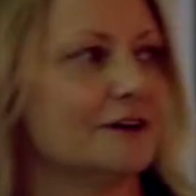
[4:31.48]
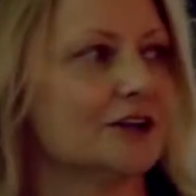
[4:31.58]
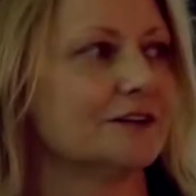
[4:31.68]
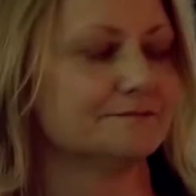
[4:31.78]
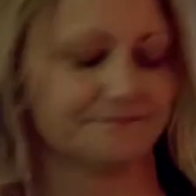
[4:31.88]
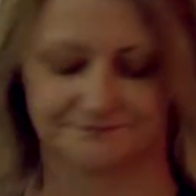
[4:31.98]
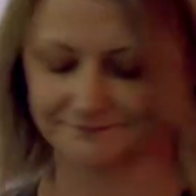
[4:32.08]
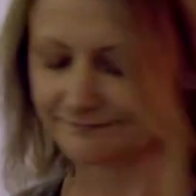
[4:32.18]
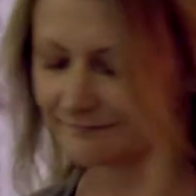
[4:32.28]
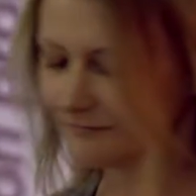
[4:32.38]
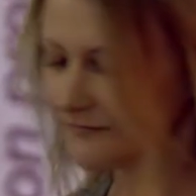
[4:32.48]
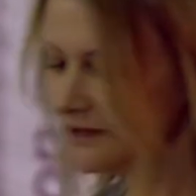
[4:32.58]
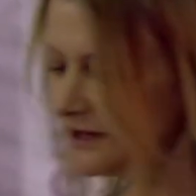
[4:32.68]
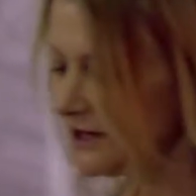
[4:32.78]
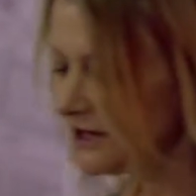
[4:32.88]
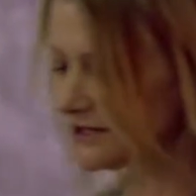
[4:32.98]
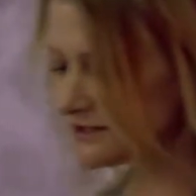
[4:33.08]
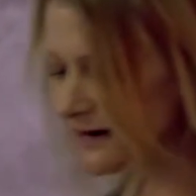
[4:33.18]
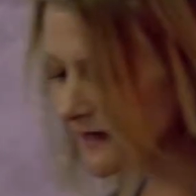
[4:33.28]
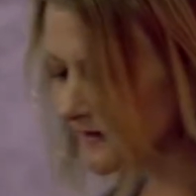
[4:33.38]
fun.
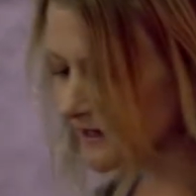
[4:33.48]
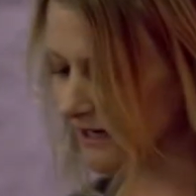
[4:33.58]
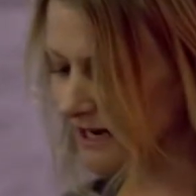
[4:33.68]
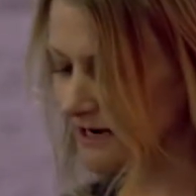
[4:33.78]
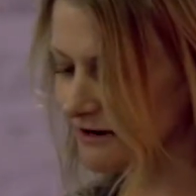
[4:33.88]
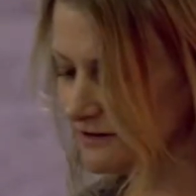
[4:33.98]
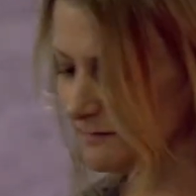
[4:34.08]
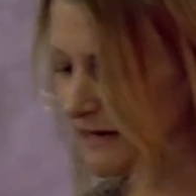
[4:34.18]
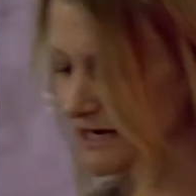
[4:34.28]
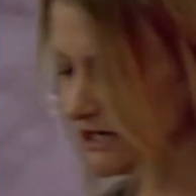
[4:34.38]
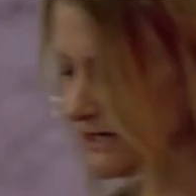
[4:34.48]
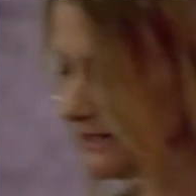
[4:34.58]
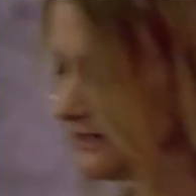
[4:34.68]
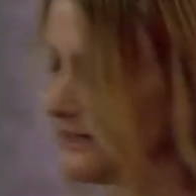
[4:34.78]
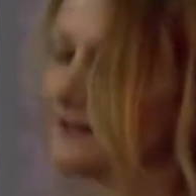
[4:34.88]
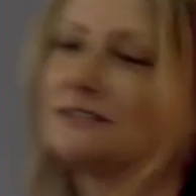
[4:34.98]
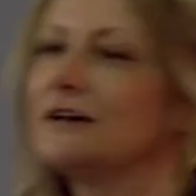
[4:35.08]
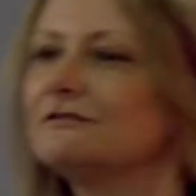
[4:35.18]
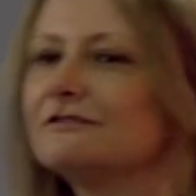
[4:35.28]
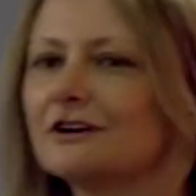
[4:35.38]
So I think a keynote speech is to set the
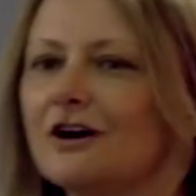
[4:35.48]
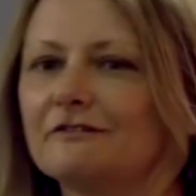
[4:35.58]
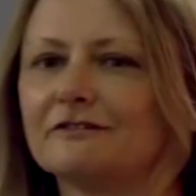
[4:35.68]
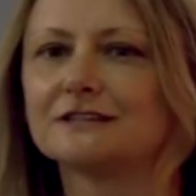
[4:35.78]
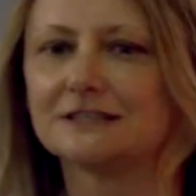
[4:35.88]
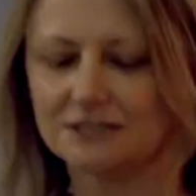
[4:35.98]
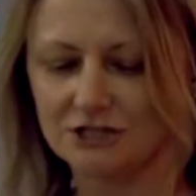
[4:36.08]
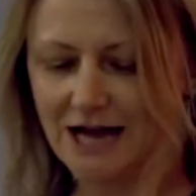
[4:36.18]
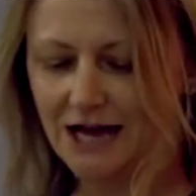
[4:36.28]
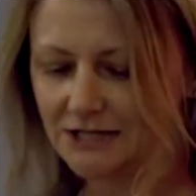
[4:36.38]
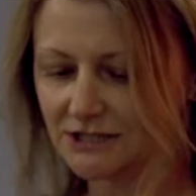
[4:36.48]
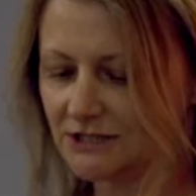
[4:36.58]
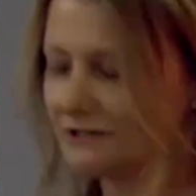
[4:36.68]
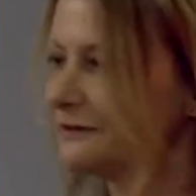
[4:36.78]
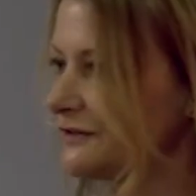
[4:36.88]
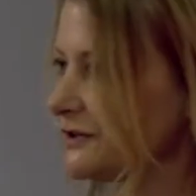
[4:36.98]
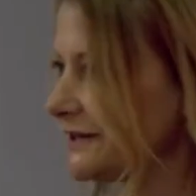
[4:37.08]
tone for a conference and challenge some of your